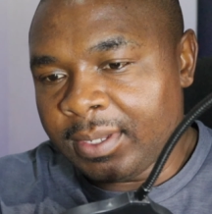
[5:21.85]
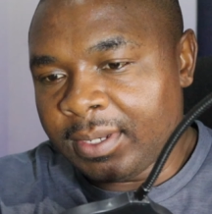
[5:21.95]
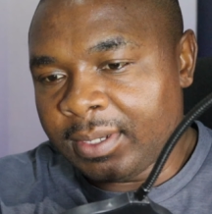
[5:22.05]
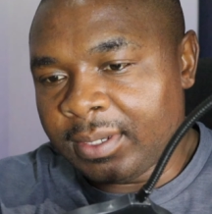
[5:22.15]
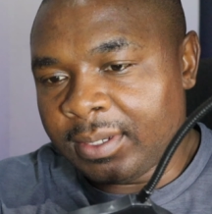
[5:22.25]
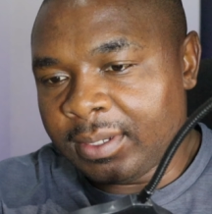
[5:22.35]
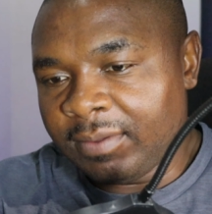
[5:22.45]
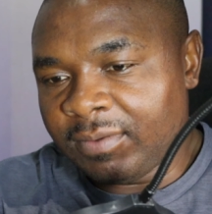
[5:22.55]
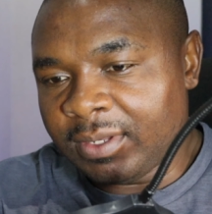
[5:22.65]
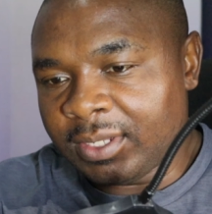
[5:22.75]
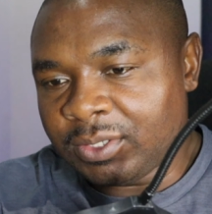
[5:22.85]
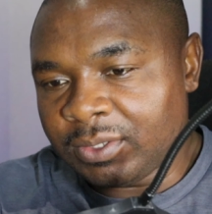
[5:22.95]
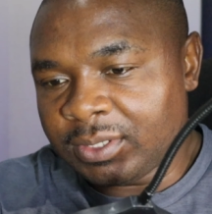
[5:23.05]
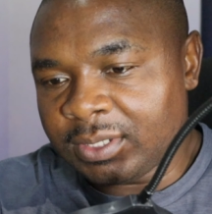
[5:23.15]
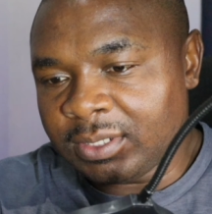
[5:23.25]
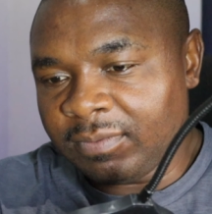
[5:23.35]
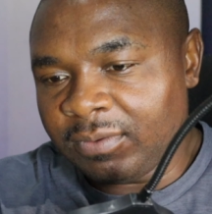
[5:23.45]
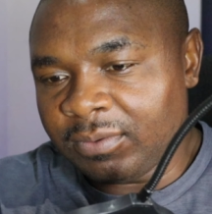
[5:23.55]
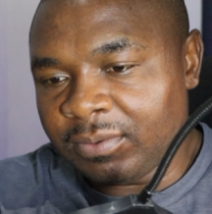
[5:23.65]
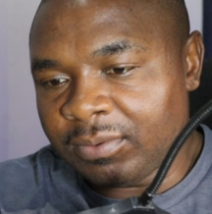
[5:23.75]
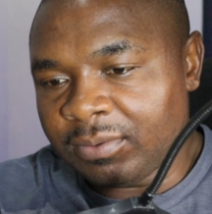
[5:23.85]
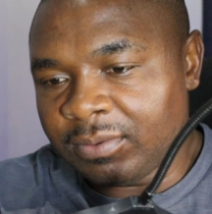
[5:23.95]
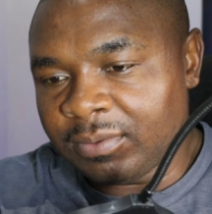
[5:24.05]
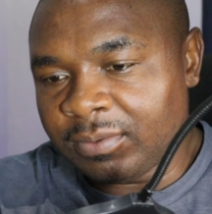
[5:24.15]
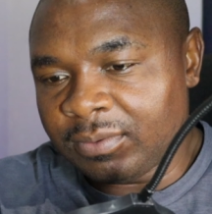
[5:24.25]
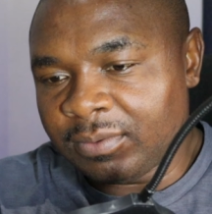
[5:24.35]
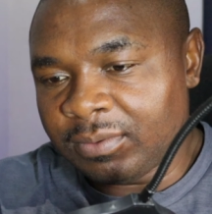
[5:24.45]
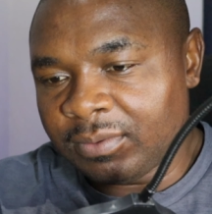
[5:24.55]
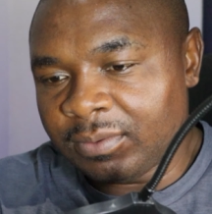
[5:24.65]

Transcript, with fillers: and even the shots if you